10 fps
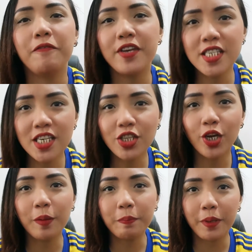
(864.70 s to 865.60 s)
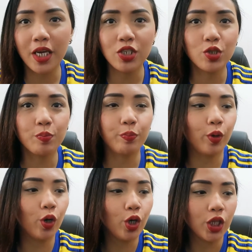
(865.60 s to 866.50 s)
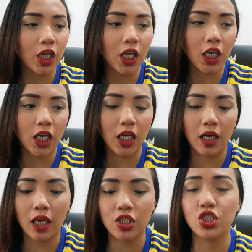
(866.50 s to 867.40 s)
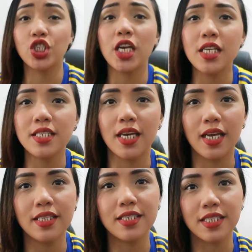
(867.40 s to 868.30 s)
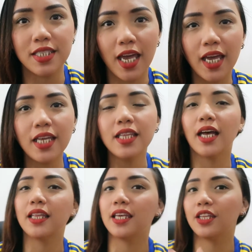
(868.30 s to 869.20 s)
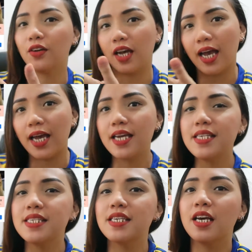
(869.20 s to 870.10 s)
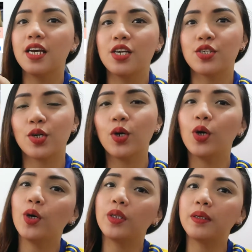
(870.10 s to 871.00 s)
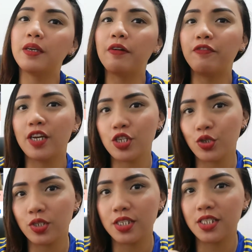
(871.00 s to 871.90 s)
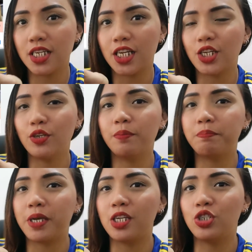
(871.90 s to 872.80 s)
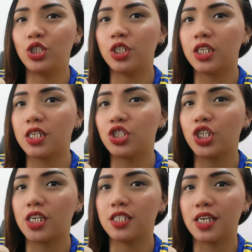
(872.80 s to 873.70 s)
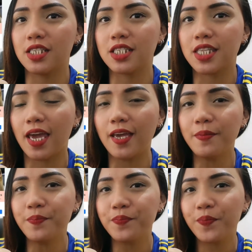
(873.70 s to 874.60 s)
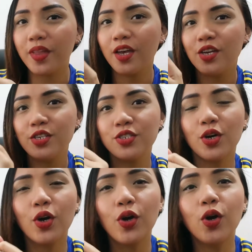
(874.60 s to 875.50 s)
Visit their page po ni Shades and Stain. Andito guys. So, ipa-flash ko sa screen yung page ni Shades and Stain. So,